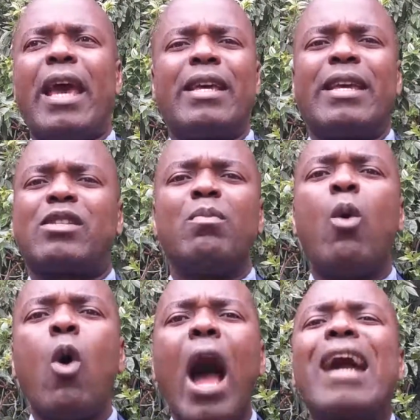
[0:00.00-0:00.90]
a
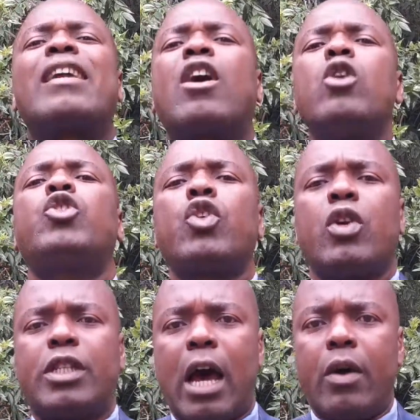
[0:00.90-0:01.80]
small
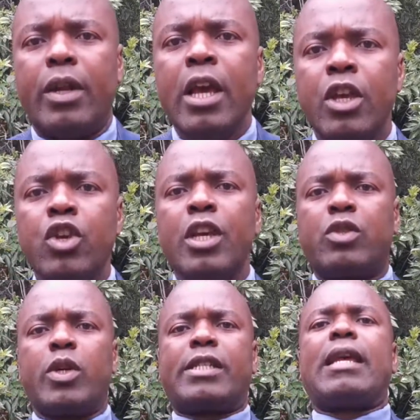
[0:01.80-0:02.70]
agricultural town.
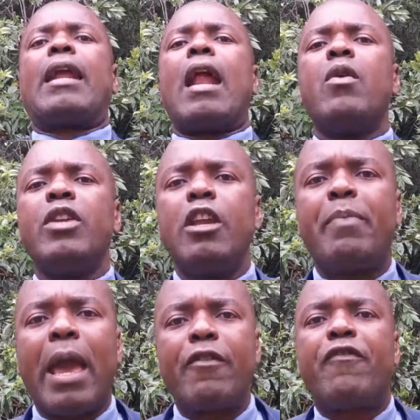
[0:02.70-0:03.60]
It was surrounded
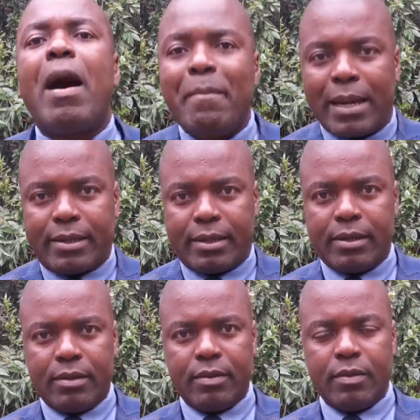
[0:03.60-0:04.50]
by farmers.
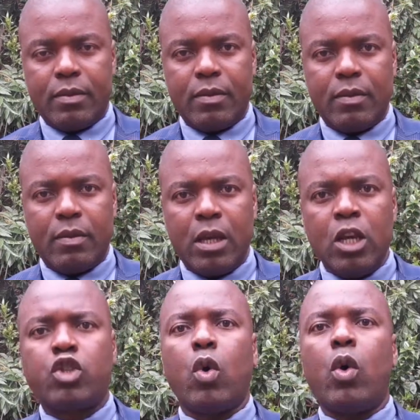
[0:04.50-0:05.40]

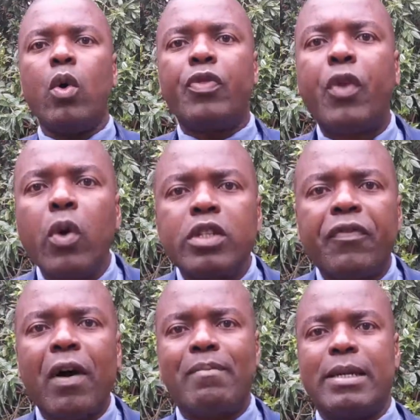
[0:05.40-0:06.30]
So those
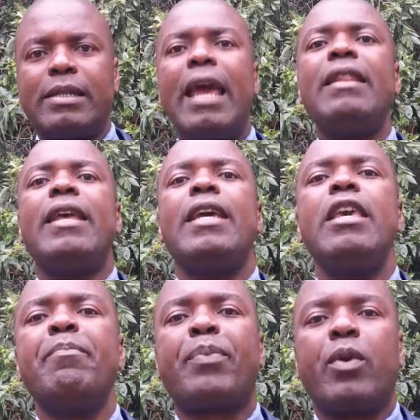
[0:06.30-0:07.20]
farmers and their
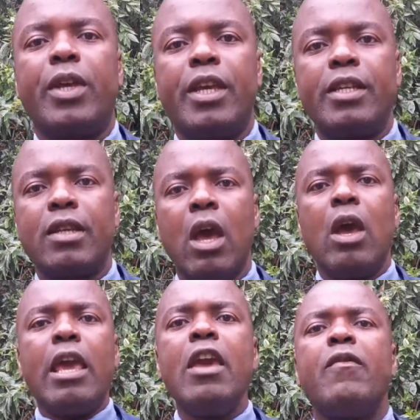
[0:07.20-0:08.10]
employees,
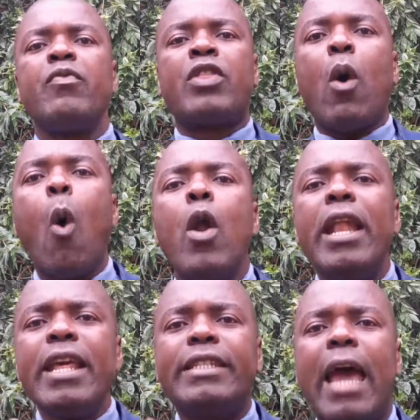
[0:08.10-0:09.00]
the
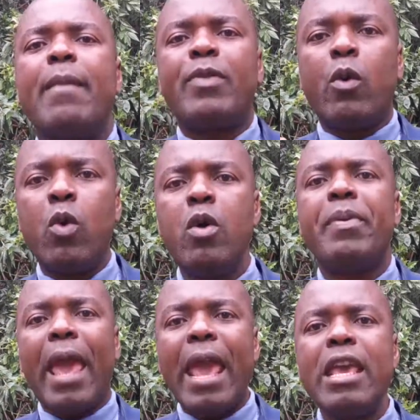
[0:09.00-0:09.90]
only time they will
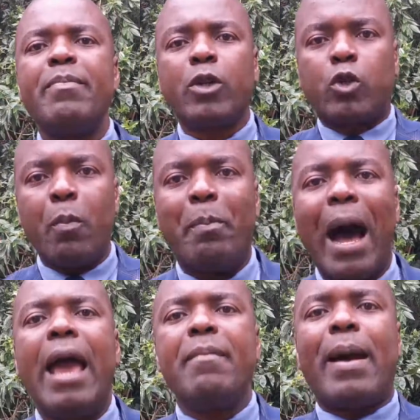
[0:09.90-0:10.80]
be able to
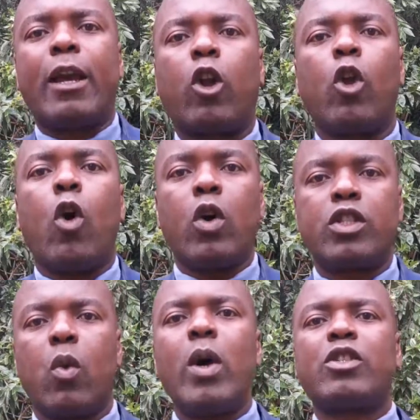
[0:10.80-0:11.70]
buy my
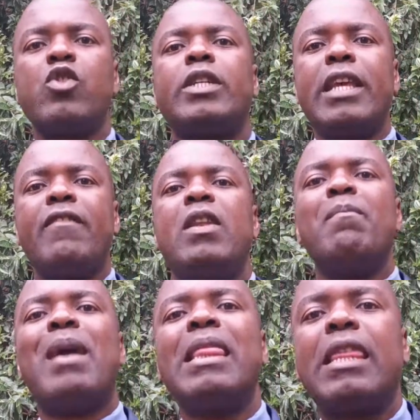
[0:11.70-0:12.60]
clothes was not even
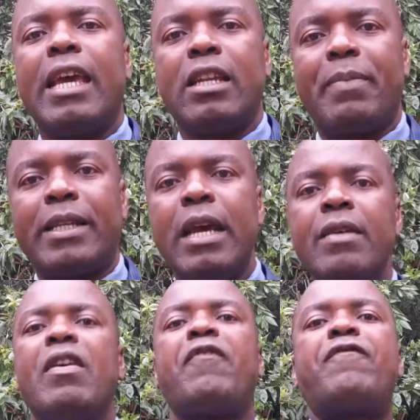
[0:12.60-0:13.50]
month end, but
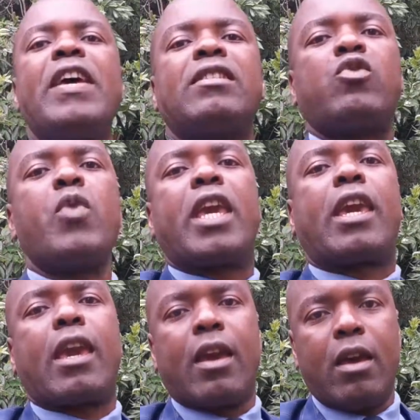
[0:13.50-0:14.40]
the first
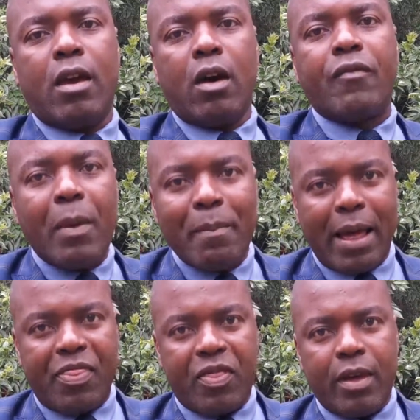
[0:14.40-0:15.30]
week of the
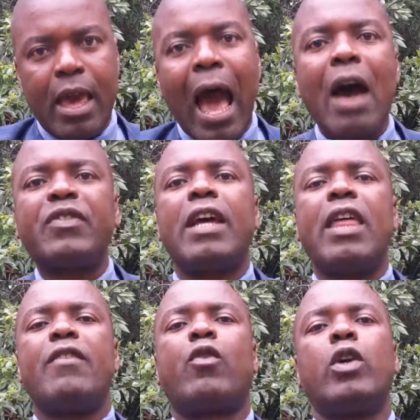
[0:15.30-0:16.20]
month after
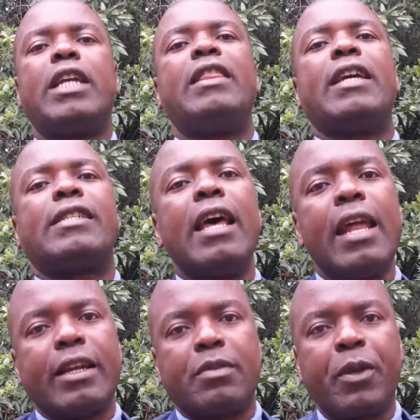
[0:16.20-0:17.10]
they have gotten their
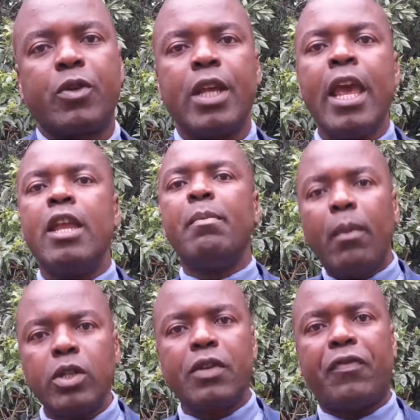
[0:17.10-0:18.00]
salaries, because in
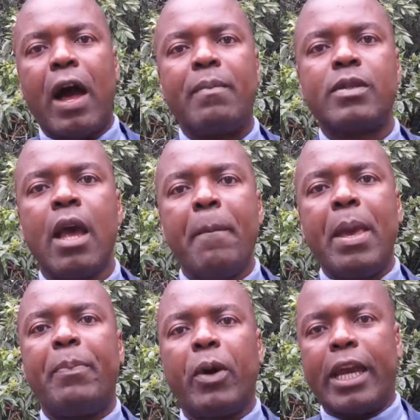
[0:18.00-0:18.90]
most farms
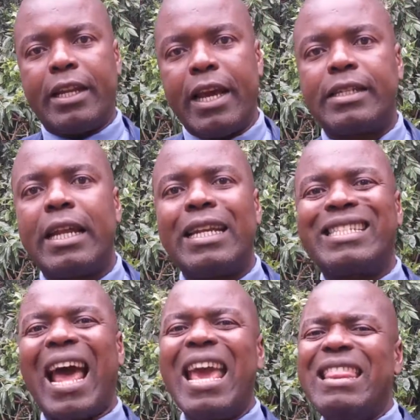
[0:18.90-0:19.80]
people get their
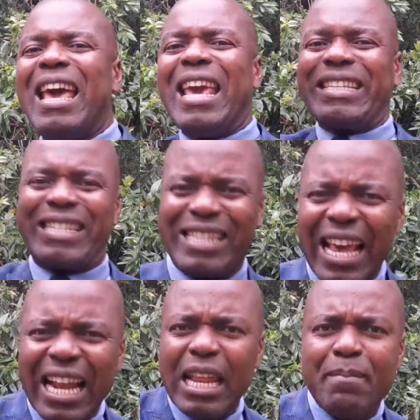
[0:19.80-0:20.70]
salaries either
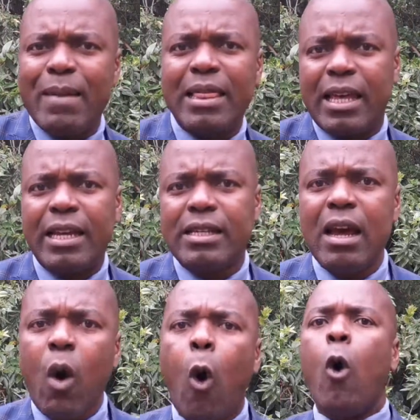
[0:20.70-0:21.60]
exactly month end
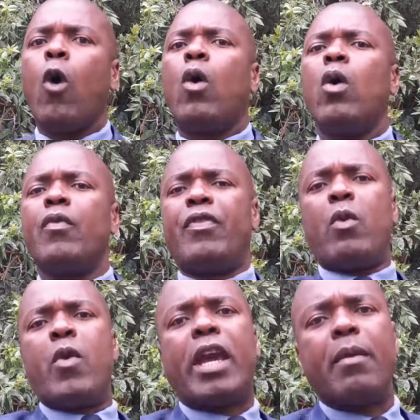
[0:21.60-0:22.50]
or the
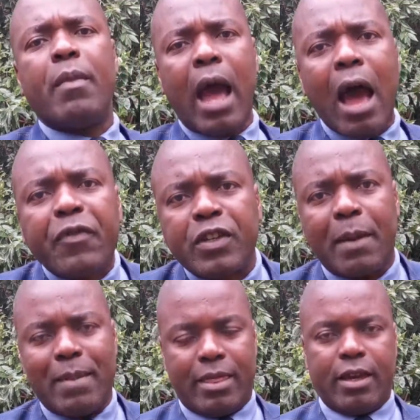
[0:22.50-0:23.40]
week after
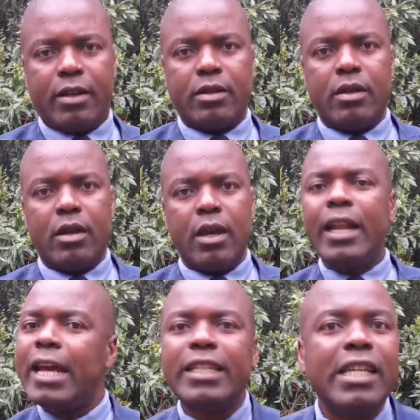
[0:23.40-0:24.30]
month end.
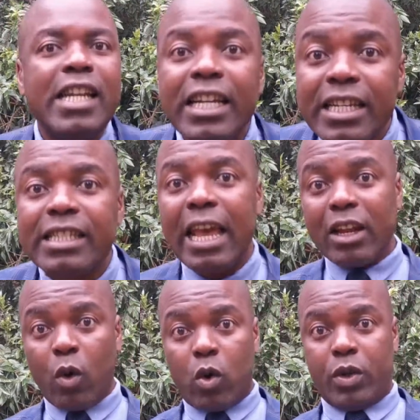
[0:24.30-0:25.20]
And I didn't
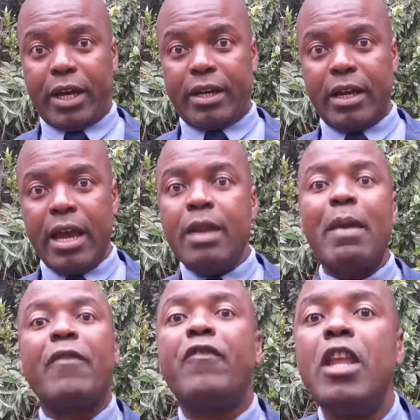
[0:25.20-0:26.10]
understand all that, and
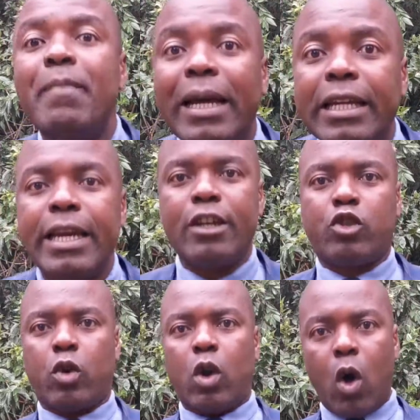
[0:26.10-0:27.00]
my flea market had
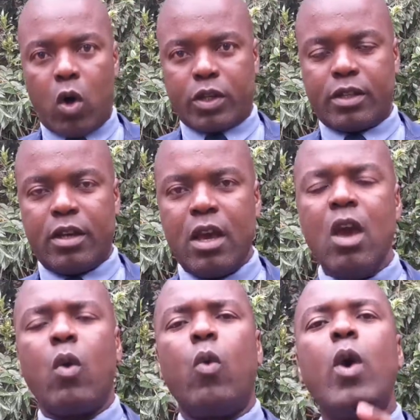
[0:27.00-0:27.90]
to close.
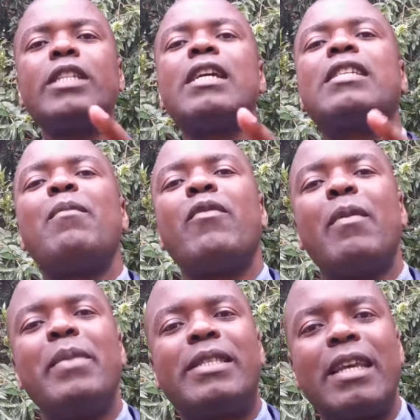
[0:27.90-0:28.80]
What are some of the
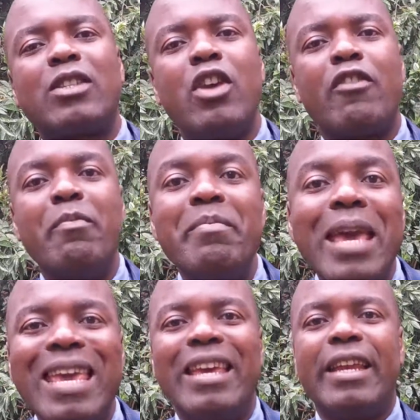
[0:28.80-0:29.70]
mistakes you have
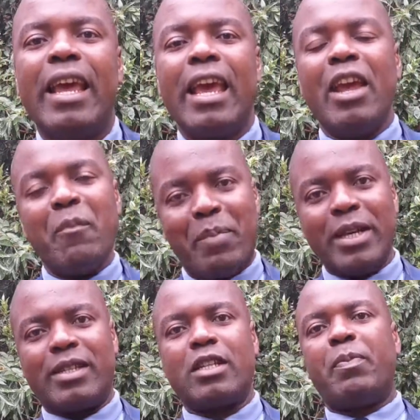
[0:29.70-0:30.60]
made in
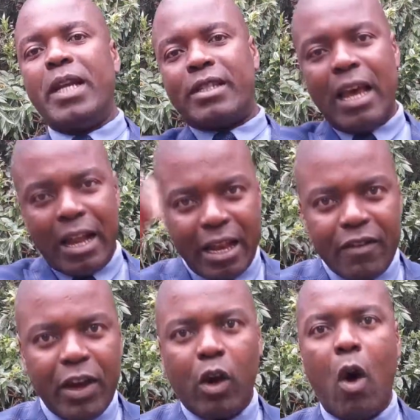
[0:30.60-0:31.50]
business? Please
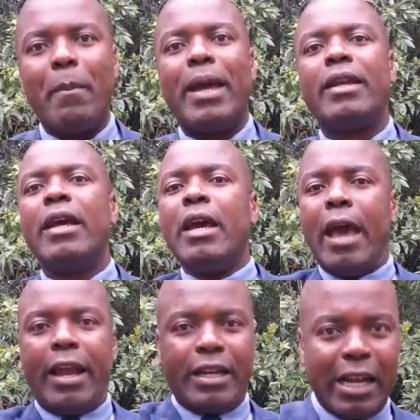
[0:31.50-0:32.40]
leave a comment
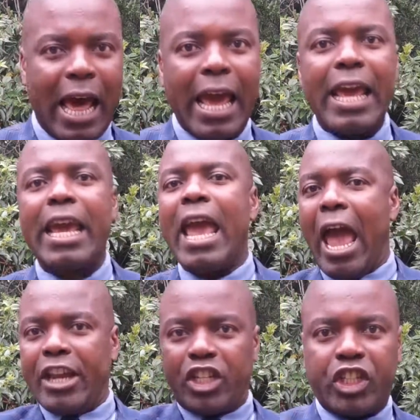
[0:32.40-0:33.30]
and like
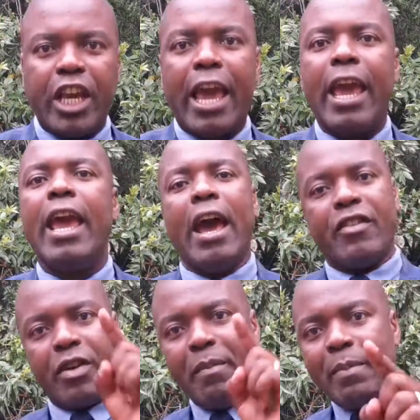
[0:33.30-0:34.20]
and share,
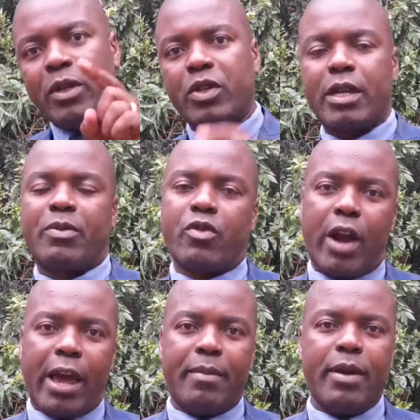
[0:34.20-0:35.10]
and remember to
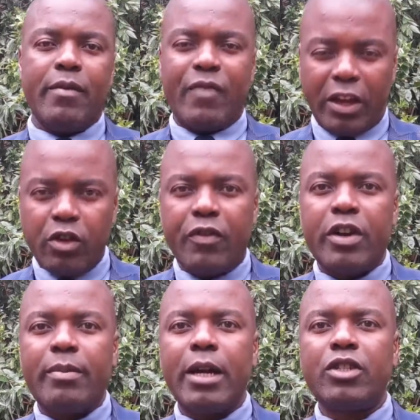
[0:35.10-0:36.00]
subscribe. Thank you
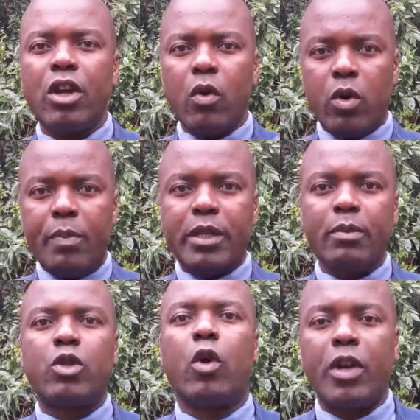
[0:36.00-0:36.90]
very much. Wilbert
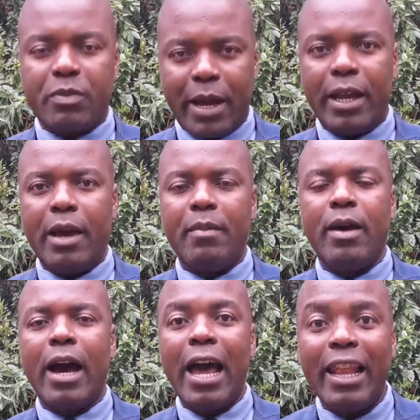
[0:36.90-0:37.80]
Mutoko is my name.
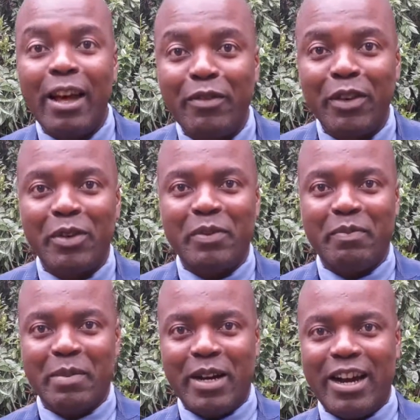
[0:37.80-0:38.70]
I love you.
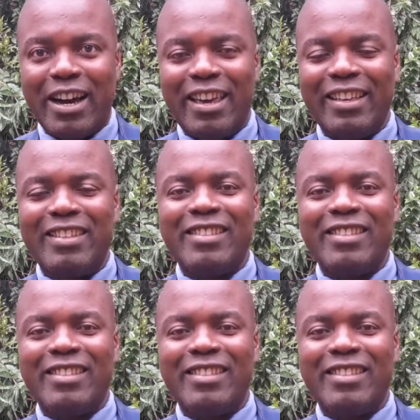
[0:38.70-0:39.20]
Bye-bye.